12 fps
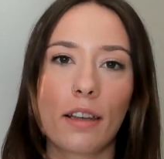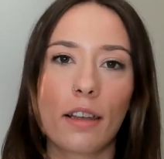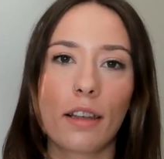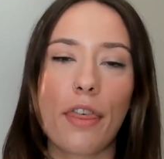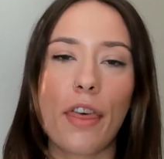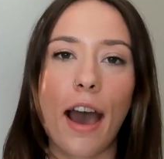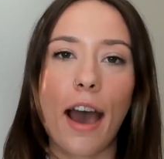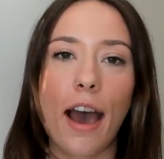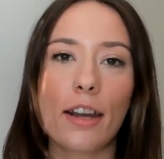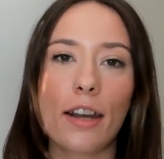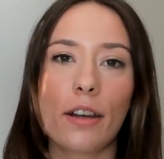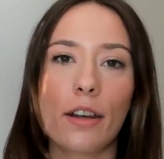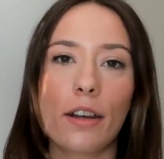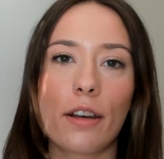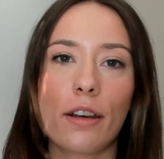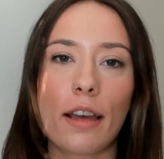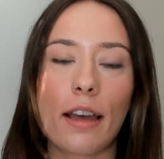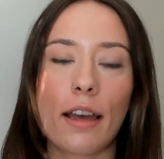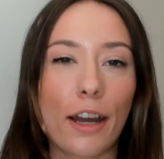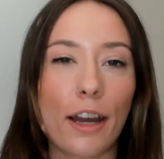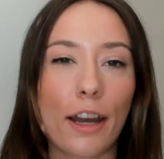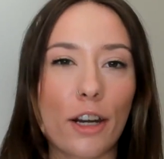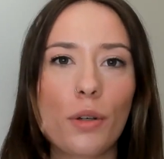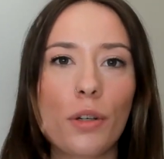that
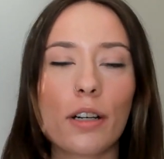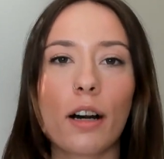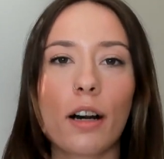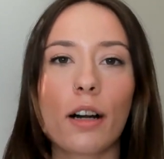attitude